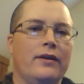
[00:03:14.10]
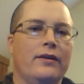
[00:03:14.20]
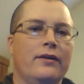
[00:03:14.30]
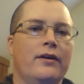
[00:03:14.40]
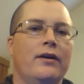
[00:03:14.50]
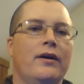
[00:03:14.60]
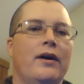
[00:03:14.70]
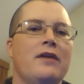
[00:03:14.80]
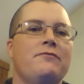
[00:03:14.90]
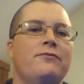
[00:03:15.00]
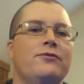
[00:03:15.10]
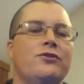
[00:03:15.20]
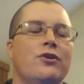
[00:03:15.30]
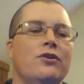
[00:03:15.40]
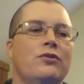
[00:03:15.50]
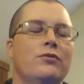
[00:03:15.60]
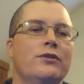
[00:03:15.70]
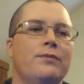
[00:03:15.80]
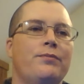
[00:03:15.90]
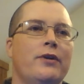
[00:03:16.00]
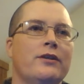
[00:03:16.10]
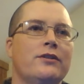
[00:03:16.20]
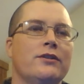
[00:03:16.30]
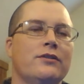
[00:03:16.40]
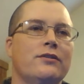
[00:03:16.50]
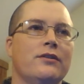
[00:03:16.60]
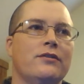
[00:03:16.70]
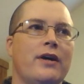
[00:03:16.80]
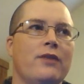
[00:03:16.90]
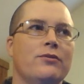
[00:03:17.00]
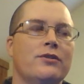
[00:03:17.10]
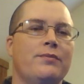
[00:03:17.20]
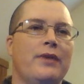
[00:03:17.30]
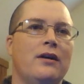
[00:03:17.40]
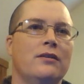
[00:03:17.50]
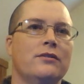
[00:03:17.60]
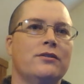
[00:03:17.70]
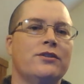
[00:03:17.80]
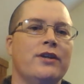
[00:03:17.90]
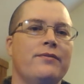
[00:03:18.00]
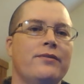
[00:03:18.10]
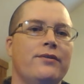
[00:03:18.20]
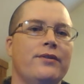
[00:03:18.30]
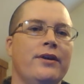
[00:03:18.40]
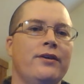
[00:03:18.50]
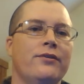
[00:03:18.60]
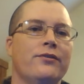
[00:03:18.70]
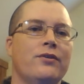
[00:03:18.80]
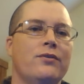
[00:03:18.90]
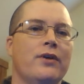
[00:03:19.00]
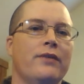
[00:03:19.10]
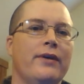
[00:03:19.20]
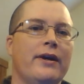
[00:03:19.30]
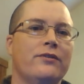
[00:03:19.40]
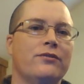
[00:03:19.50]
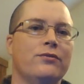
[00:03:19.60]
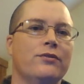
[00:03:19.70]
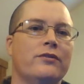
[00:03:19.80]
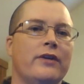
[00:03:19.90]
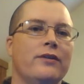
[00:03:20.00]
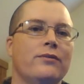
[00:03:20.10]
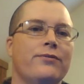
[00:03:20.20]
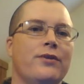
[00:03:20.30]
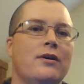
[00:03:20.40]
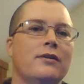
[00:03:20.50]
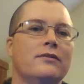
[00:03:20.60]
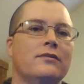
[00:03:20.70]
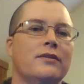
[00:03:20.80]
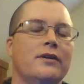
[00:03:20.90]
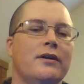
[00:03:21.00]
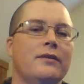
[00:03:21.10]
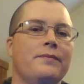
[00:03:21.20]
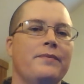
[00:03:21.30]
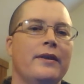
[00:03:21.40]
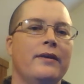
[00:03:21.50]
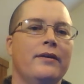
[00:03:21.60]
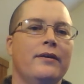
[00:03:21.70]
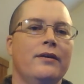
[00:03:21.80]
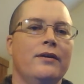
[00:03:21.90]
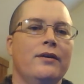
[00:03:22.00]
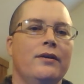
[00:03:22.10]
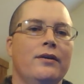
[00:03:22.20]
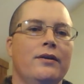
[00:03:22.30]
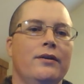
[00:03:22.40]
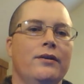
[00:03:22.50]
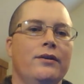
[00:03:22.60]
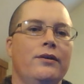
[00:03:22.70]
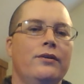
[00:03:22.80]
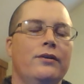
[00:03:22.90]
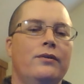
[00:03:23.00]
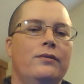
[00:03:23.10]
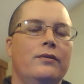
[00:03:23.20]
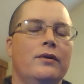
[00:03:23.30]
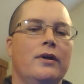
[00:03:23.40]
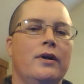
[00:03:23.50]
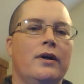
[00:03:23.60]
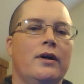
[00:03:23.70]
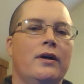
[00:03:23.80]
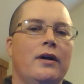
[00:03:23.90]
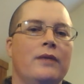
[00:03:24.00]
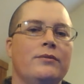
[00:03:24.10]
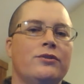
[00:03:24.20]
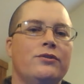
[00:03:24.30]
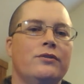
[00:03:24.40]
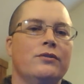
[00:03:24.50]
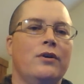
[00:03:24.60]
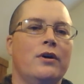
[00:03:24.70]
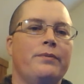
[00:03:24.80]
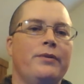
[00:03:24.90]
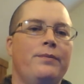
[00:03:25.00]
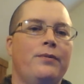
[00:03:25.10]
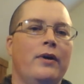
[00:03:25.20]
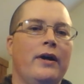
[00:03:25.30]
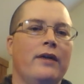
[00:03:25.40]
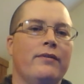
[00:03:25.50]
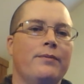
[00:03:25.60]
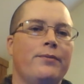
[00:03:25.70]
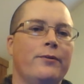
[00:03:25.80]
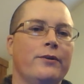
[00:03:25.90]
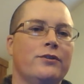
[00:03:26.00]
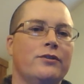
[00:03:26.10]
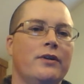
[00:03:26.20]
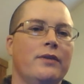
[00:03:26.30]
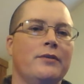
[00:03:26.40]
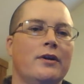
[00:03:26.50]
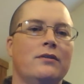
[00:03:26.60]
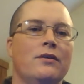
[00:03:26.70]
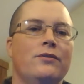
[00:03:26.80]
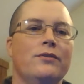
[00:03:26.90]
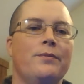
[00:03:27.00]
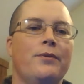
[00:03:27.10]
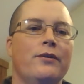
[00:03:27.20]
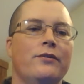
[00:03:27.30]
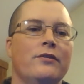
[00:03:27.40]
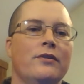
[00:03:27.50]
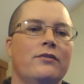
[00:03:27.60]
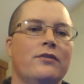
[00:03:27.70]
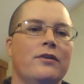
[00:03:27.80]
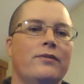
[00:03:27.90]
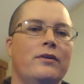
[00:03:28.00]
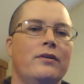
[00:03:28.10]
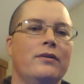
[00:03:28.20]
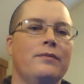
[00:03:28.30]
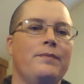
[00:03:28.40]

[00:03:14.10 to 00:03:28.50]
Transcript: uh, I've struggled with depression since I was about seven or eight years old. I've had suicidal thoughts. Um, you know, uh, I'm sure a lot of people have. I'm pretty sure I'm not the only person that's ever